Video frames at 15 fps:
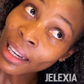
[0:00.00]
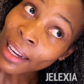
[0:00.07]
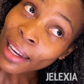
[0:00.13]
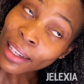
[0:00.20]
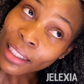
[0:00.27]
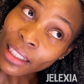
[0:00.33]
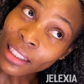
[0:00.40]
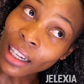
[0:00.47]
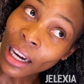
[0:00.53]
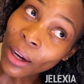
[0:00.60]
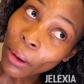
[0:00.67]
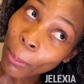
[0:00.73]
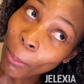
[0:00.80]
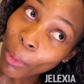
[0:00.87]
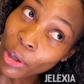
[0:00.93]
and
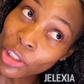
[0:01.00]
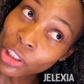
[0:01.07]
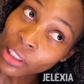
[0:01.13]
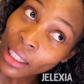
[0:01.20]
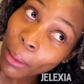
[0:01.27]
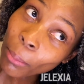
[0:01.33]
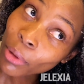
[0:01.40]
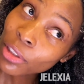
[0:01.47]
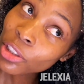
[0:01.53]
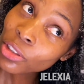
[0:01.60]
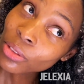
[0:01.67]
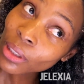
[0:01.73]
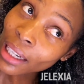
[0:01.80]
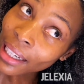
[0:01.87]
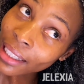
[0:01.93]
how much they are
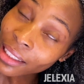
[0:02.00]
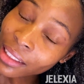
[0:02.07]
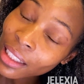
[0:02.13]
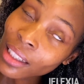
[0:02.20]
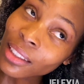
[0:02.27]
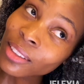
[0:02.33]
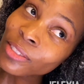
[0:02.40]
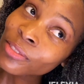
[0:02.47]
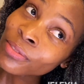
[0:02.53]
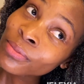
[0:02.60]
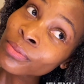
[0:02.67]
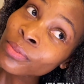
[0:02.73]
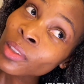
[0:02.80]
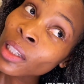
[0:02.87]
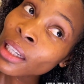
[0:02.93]
moisturized.
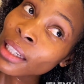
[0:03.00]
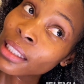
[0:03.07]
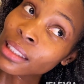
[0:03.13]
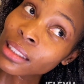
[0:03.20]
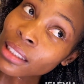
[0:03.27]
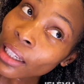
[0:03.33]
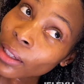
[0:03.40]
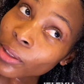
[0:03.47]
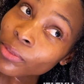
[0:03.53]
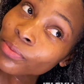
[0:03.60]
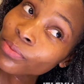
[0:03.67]
So